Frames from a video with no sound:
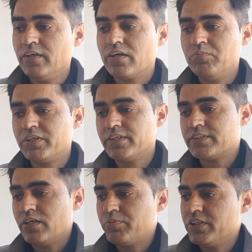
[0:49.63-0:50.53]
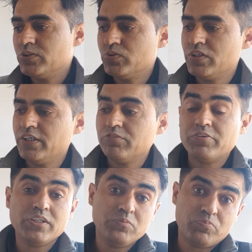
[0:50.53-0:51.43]
committed step, and usually in a
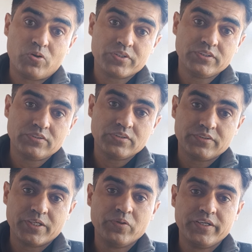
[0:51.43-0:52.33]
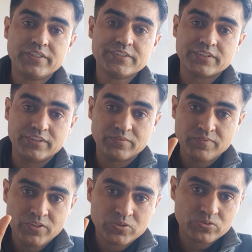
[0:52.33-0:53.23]
very important regulatory site.
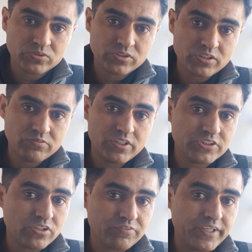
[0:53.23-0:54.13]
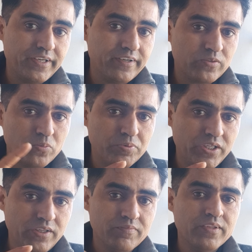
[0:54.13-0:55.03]
So the conversion of A to
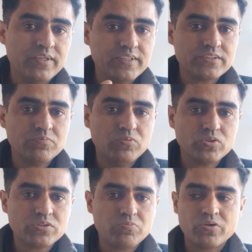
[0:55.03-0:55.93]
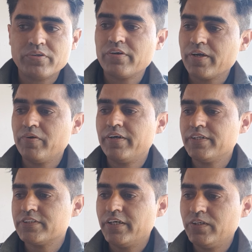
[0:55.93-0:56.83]
B is the most important
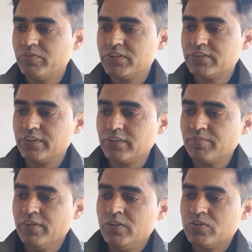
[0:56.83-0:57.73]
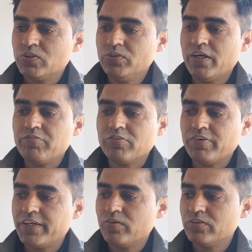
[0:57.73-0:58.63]
regulatory site which is there. So you have to
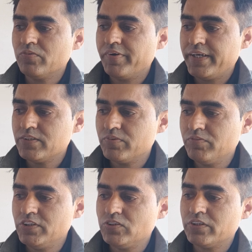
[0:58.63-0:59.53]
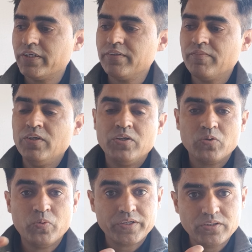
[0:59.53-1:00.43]
find out the ways with which you can
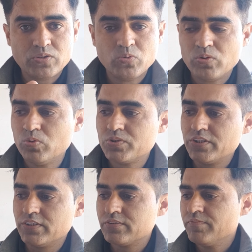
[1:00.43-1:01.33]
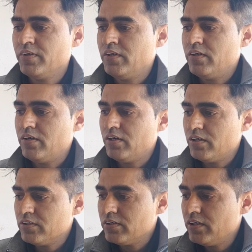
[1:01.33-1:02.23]
go and control those things.
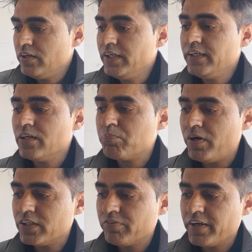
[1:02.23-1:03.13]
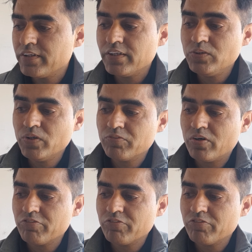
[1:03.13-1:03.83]
A linear pathway, then you have got a